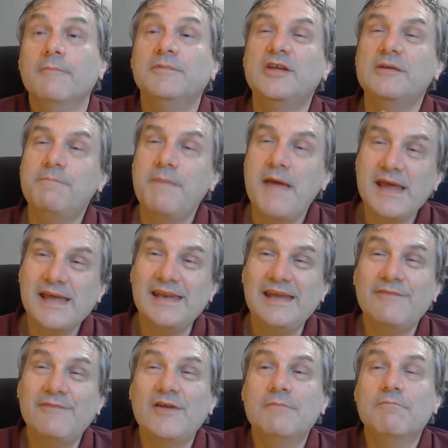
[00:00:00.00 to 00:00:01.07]
To make it
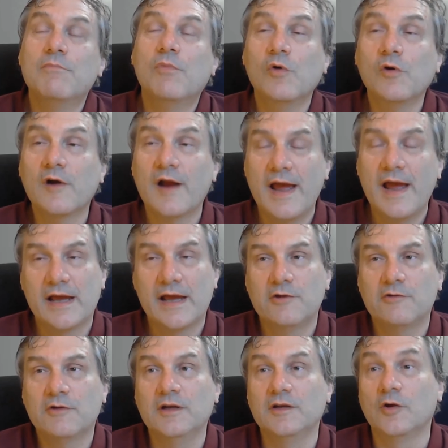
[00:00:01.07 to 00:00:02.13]
even more
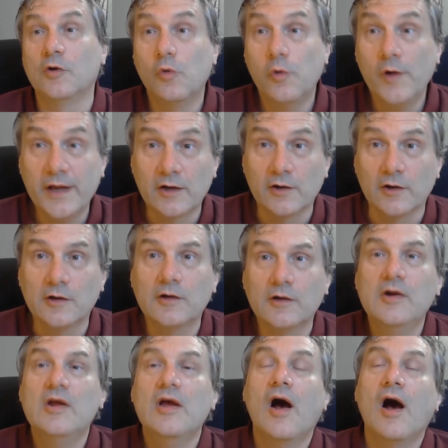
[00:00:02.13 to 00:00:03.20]
accurate and quicker,
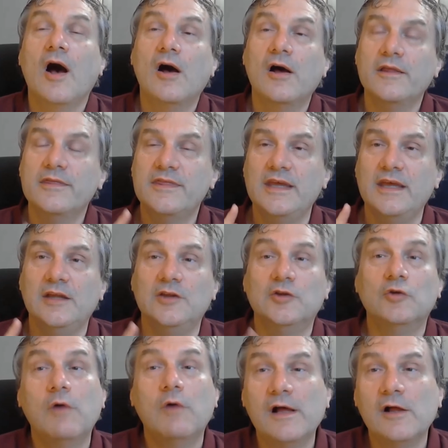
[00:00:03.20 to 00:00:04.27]
on the
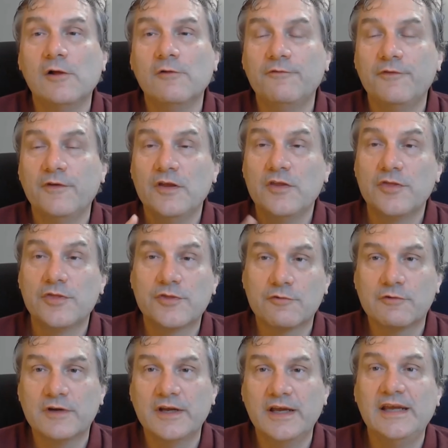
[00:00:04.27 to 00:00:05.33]
12,
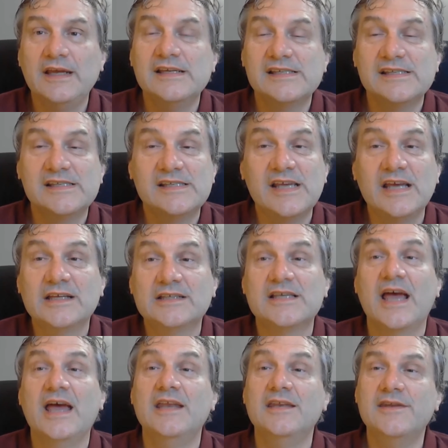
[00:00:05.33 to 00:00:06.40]
3, 6,
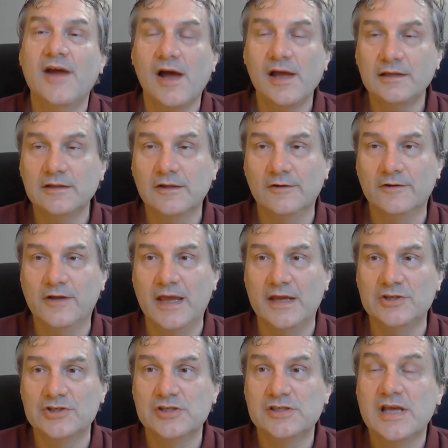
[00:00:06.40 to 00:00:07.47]
and 9
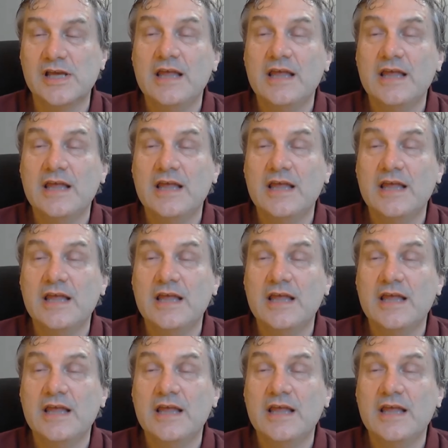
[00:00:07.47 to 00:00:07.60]
locations,